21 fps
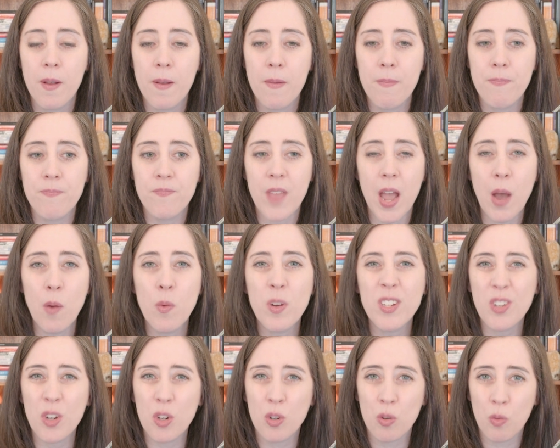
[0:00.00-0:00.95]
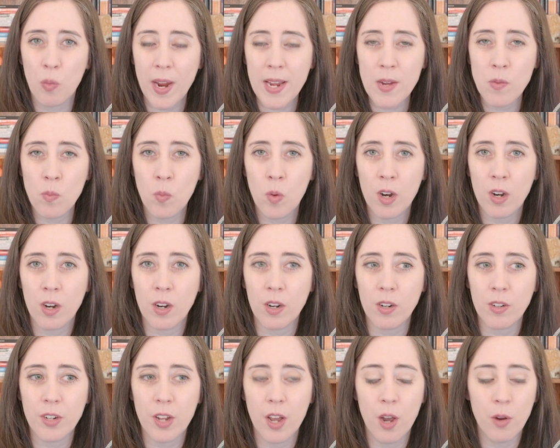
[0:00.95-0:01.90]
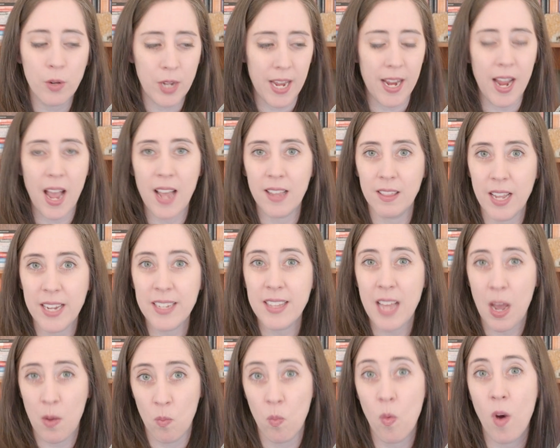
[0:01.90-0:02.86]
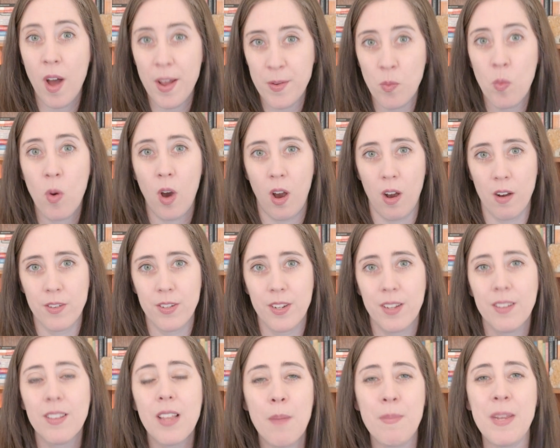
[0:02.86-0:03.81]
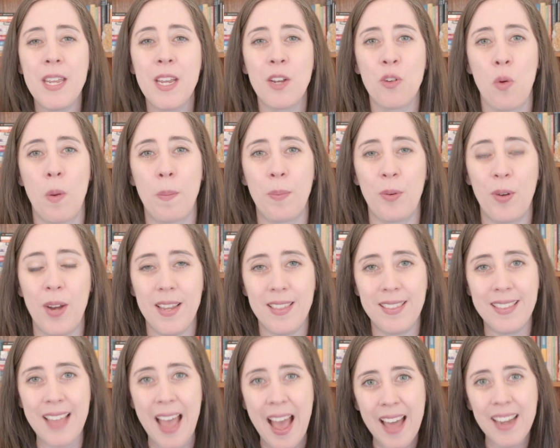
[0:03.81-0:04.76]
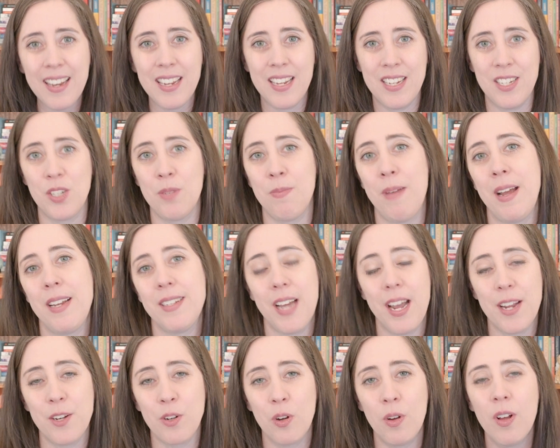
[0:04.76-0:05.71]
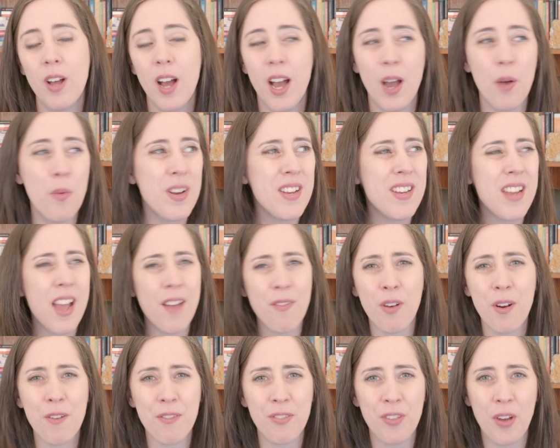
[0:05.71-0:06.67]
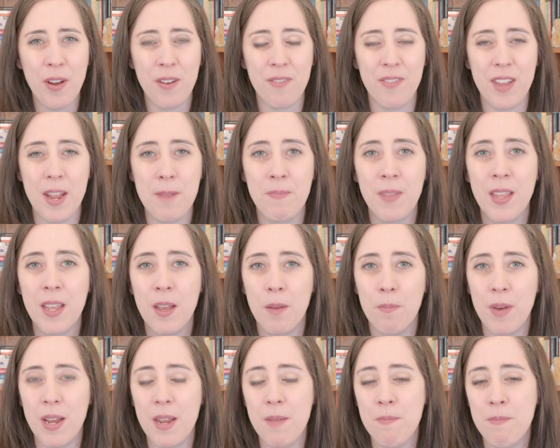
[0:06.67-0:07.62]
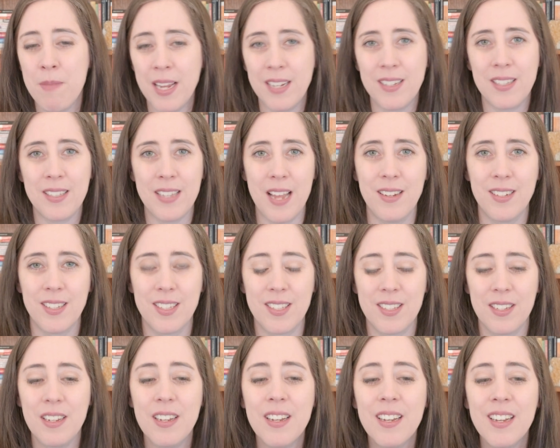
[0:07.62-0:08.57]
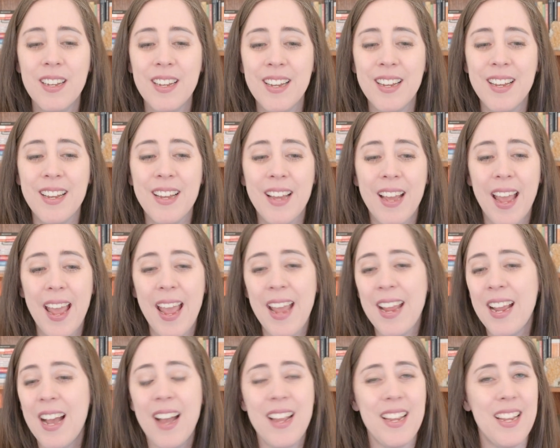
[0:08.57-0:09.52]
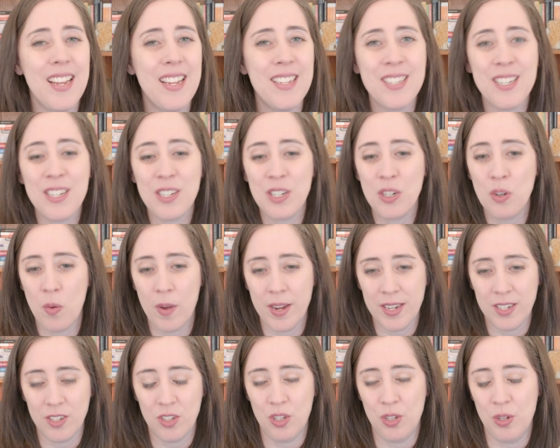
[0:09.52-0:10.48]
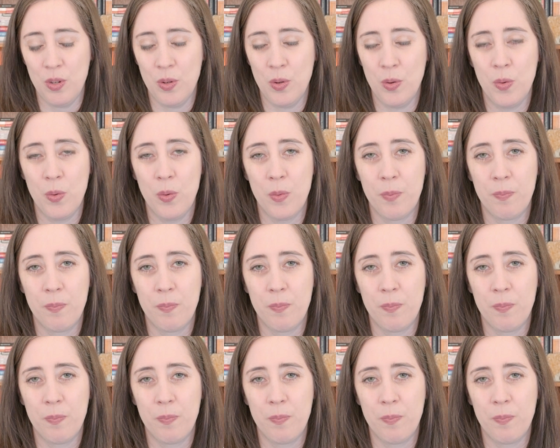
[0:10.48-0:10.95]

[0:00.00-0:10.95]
that was a great word. Okay, I like that one word. Let me incorporate that into my title. I would never have thought of it, but it makes sense. AI isn't going to